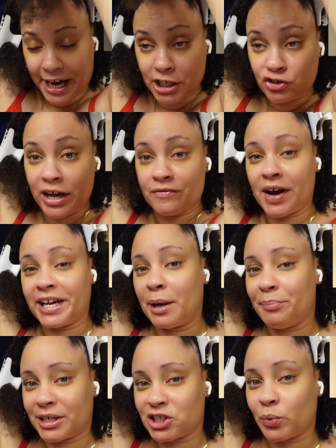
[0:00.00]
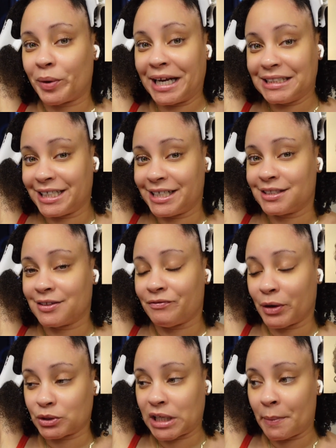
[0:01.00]
gotta try to find that picture when I did it the
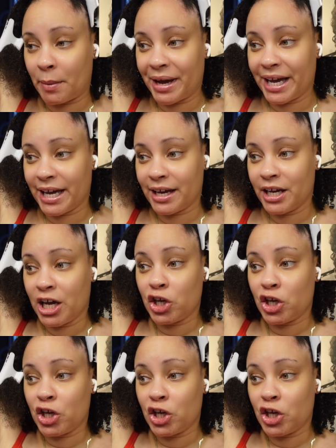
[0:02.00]
first time on my hair.